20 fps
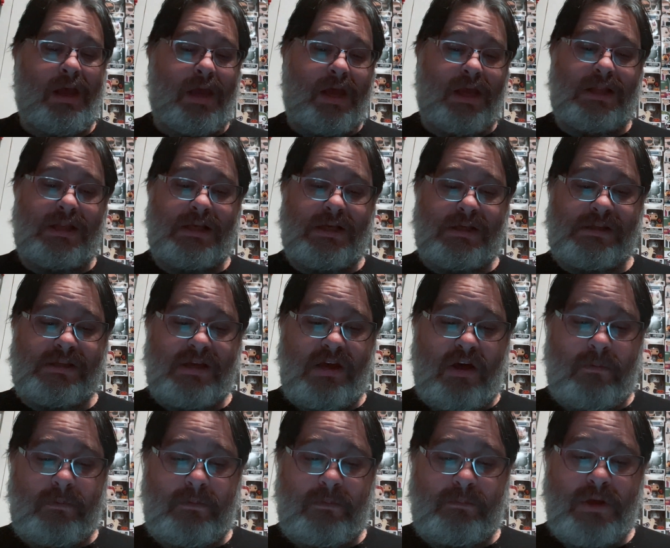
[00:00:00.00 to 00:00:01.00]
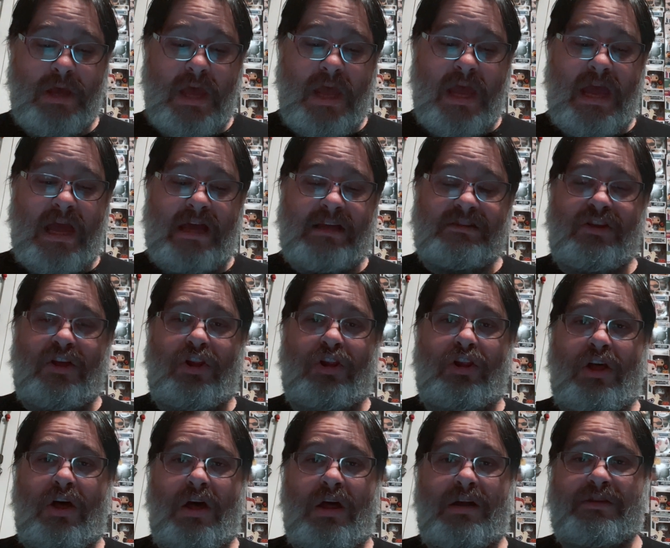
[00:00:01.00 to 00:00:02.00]
And this album has a
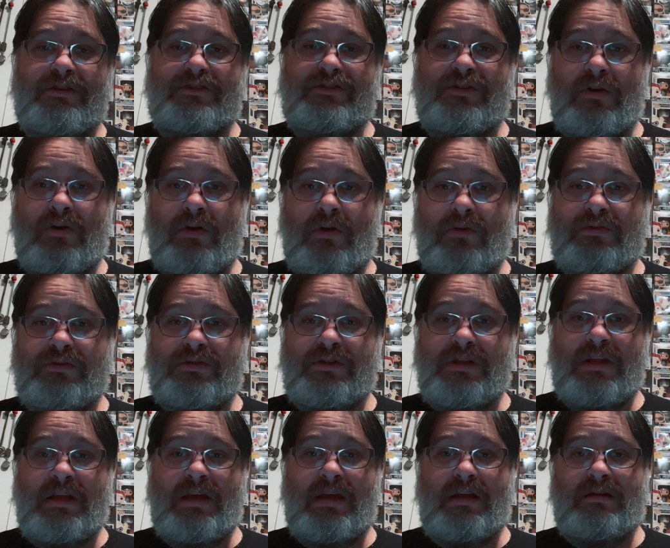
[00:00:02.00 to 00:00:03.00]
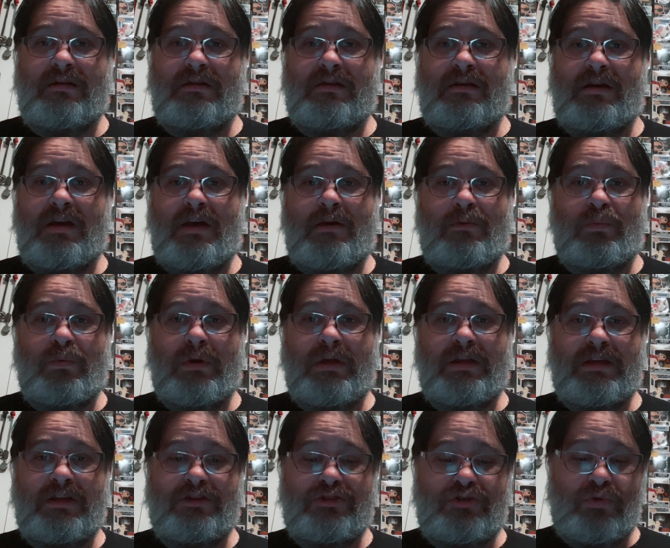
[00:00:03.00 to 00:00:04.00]
lot of songs that I
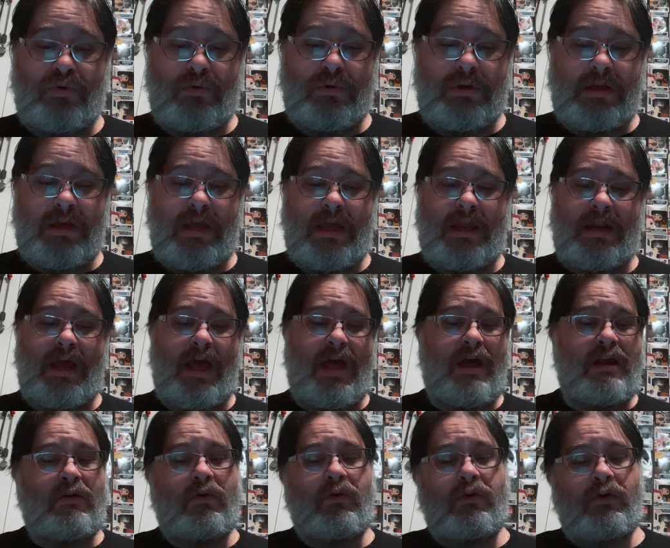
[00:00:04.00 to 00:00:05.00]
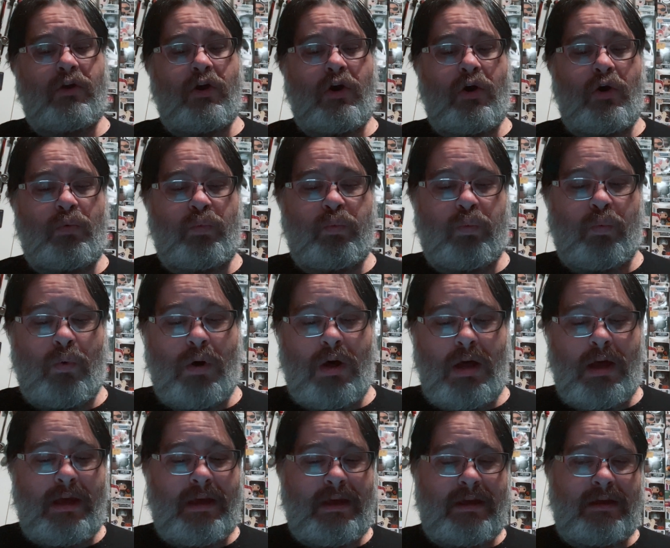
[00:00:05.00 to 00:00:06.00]
really enjoy, and I don't know
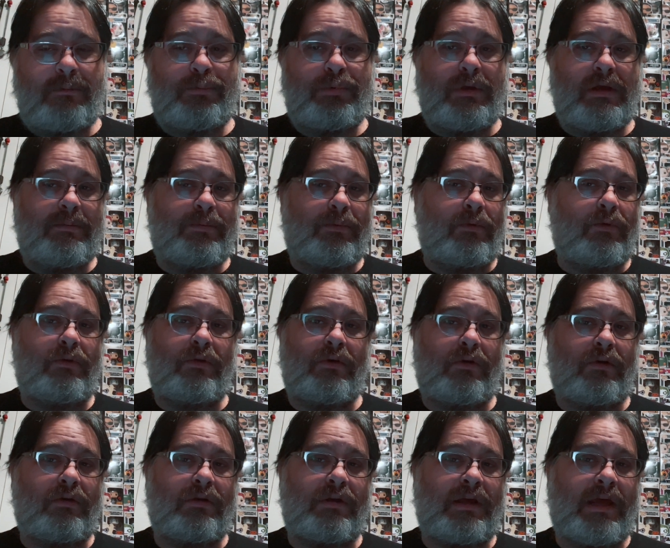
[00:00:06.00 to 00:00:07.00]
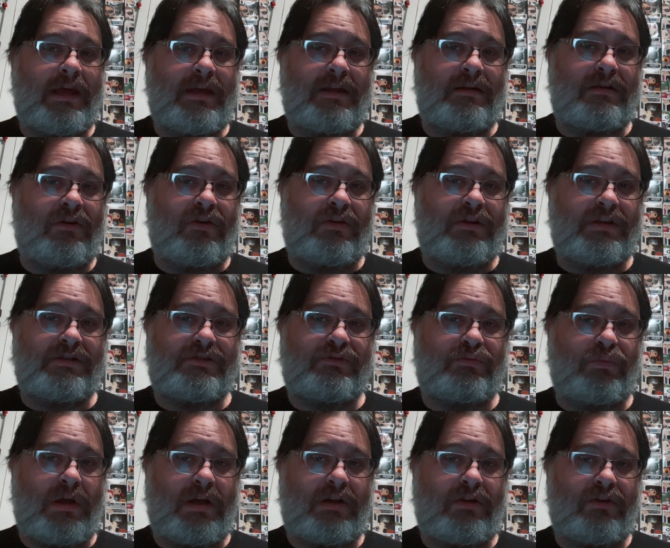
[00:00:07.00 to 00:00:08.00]
why people are hating on this
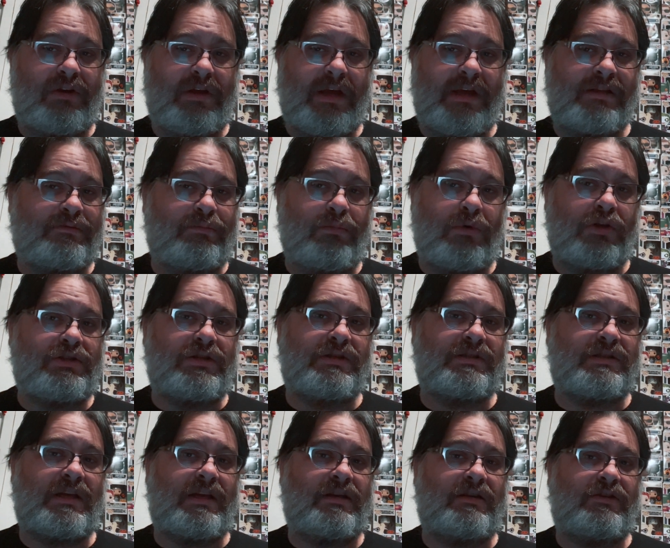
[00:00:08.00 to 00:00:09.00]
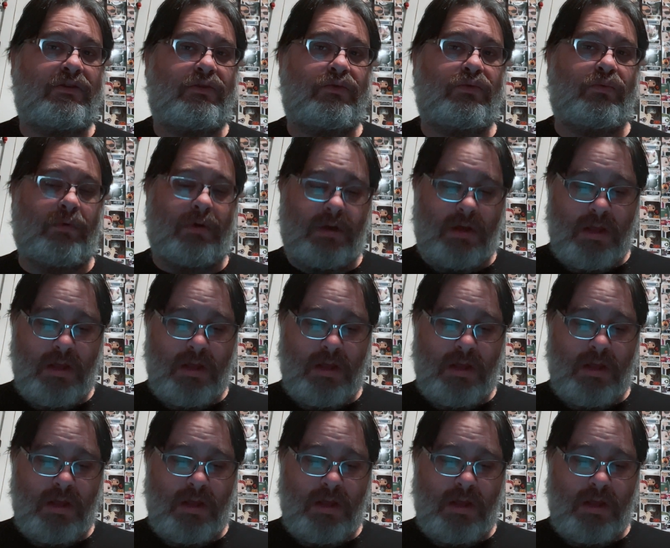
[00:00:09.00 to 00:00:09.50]
record as much as they do.